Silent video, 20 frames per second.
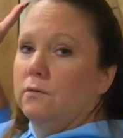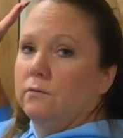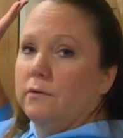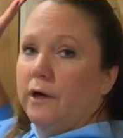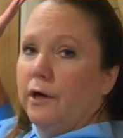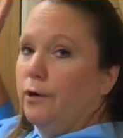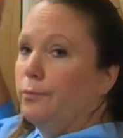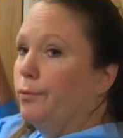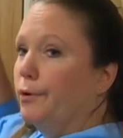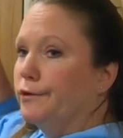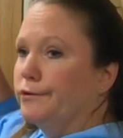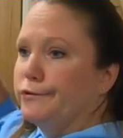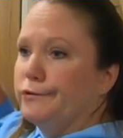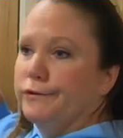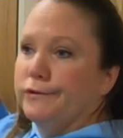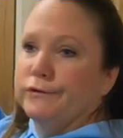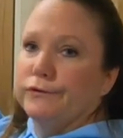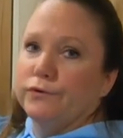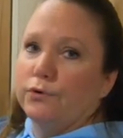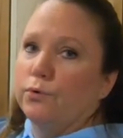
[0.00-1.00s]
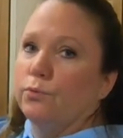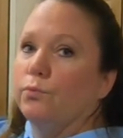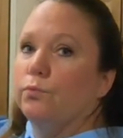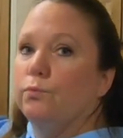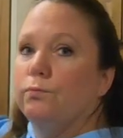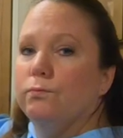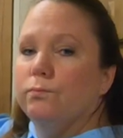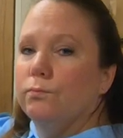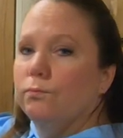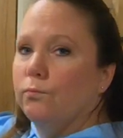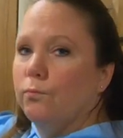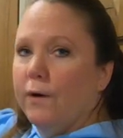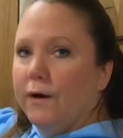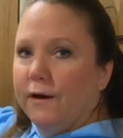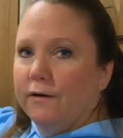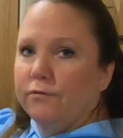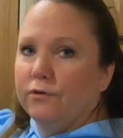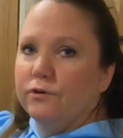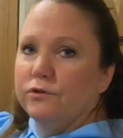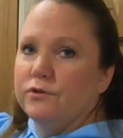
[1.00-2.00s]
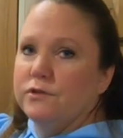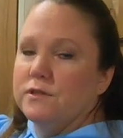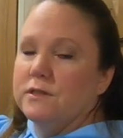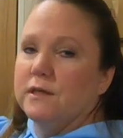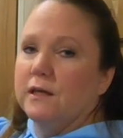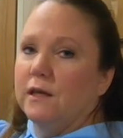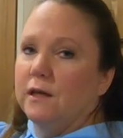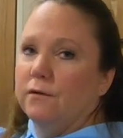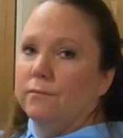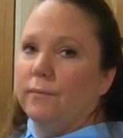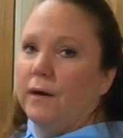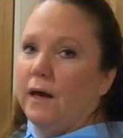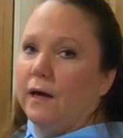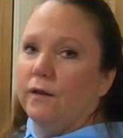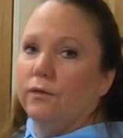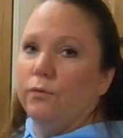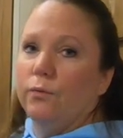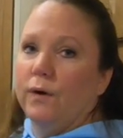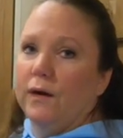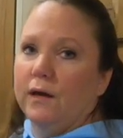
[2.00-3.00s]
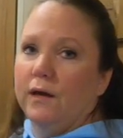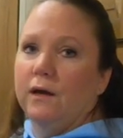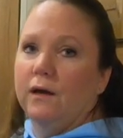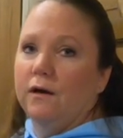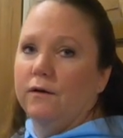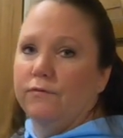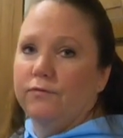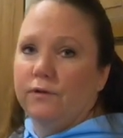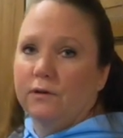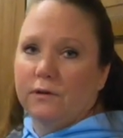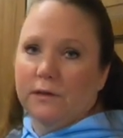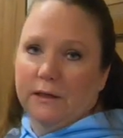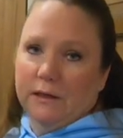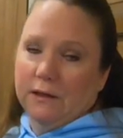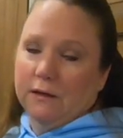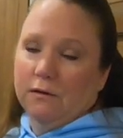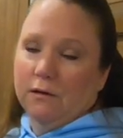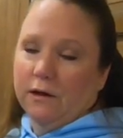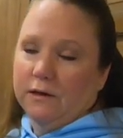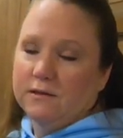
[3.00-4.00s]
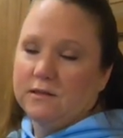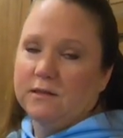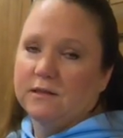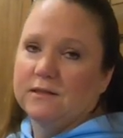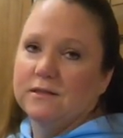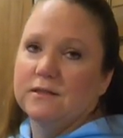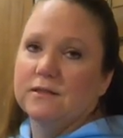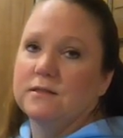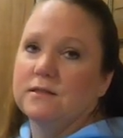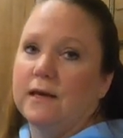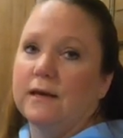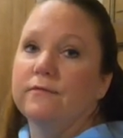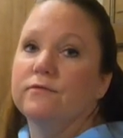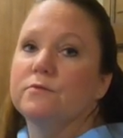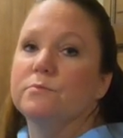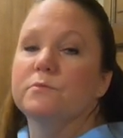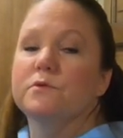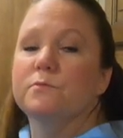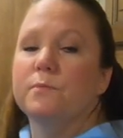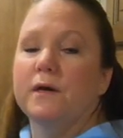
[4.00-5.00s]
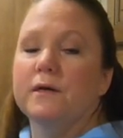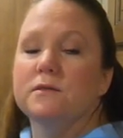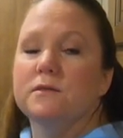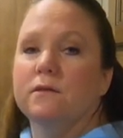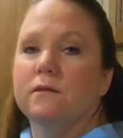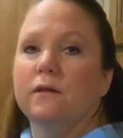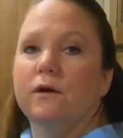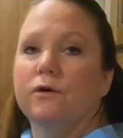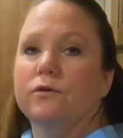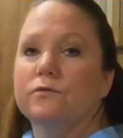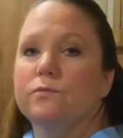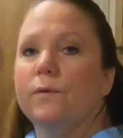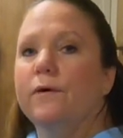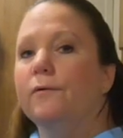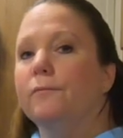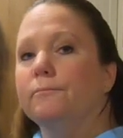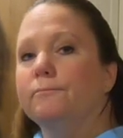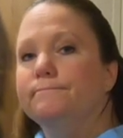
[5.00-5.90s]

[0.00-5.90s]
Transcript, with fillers: hairbrushes or whatever, just to get them out of the way of the linen closet to save some space in there as well.